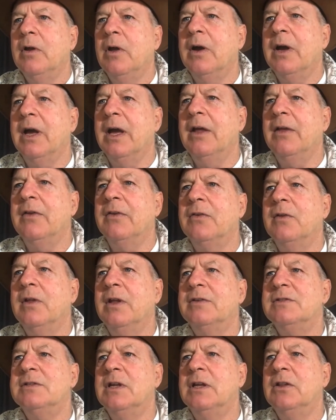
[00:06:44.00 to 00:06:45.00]
okay, so
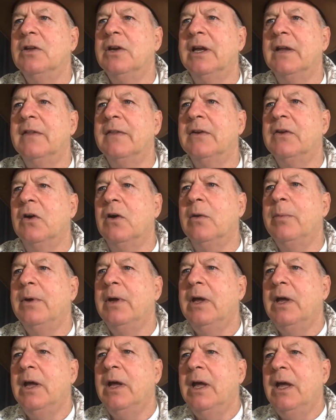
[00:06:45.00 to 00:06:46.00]
that's looking at the top,
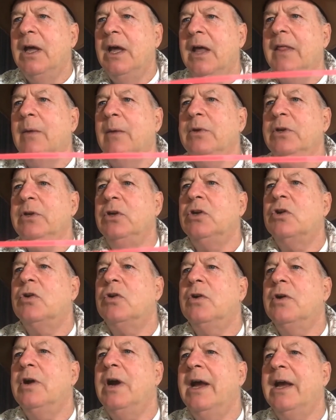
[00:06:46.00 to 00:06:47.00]
and then when you
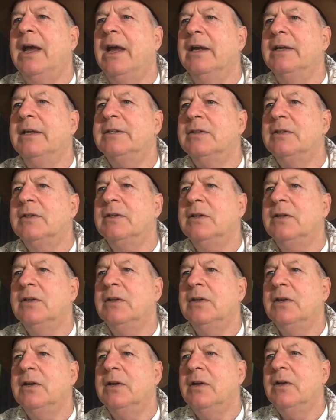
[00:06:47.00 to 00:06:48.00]
crack it,
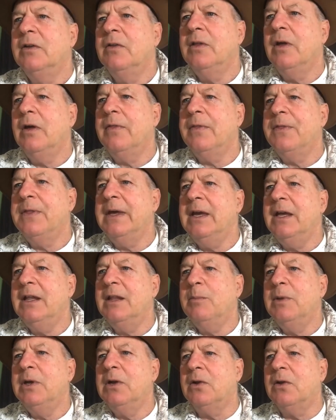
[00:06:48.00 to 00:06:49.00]
the thing in
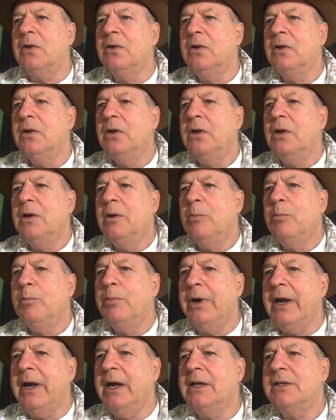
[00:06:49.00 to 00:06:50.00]
the middle
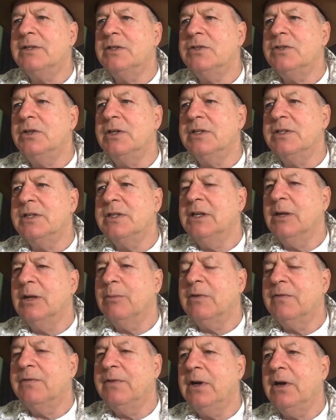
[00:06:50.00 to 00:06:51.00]
breaks, as you can see in
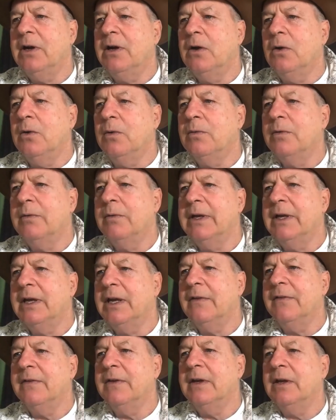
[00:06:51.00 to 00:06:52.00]
number 5. Oh, wait,
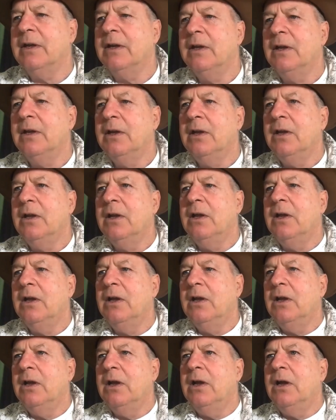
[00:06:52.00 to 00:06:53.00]
can't see it.
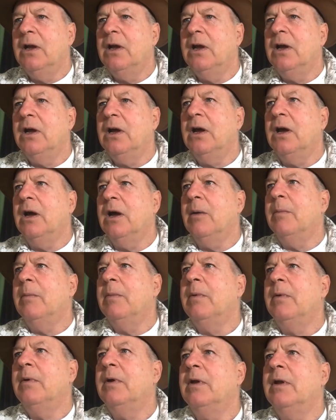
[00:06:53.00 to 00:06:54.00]
Let
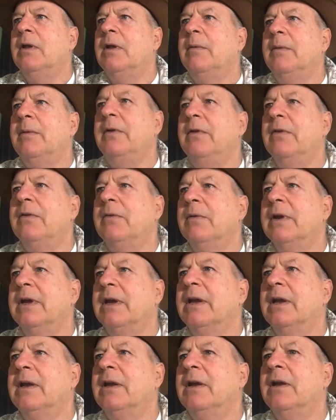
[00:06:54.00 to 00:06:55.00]
me do this one
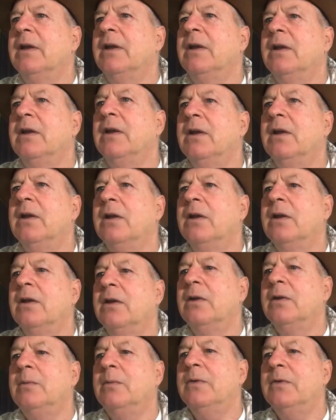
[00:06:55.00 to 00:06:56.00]
again.
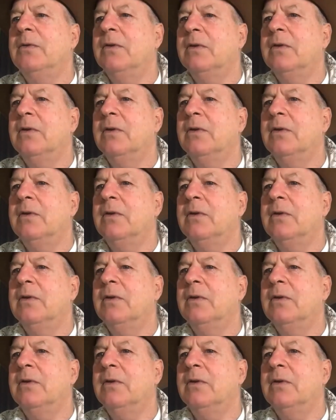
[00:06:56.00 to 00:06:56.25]
Oops.